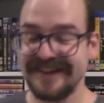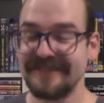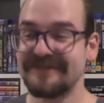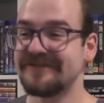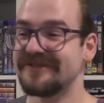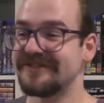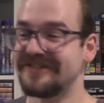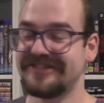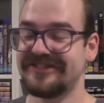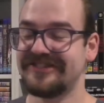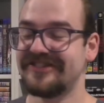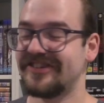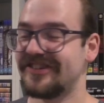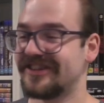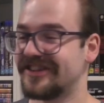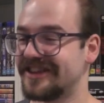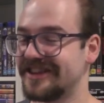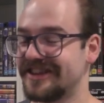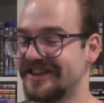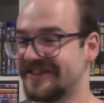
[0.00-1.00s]
was
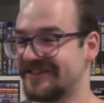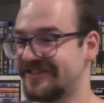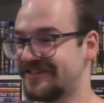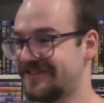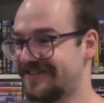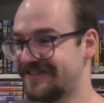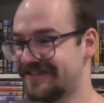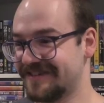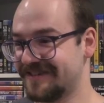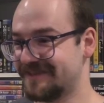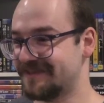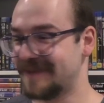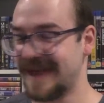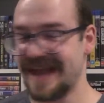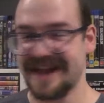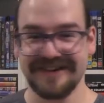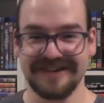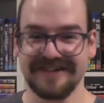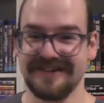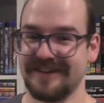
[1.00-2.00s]
chili and tuna.
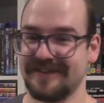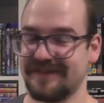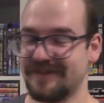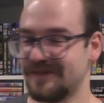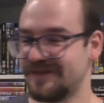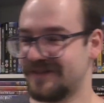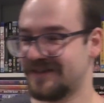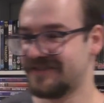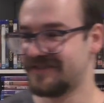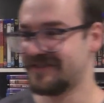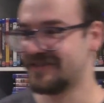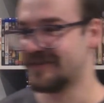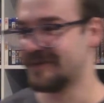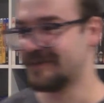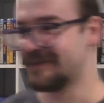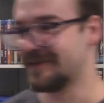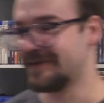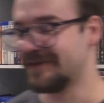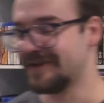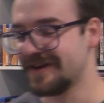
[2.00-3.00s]
Bad idea for a lunch
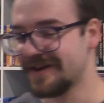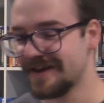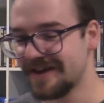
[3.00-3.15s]
combo.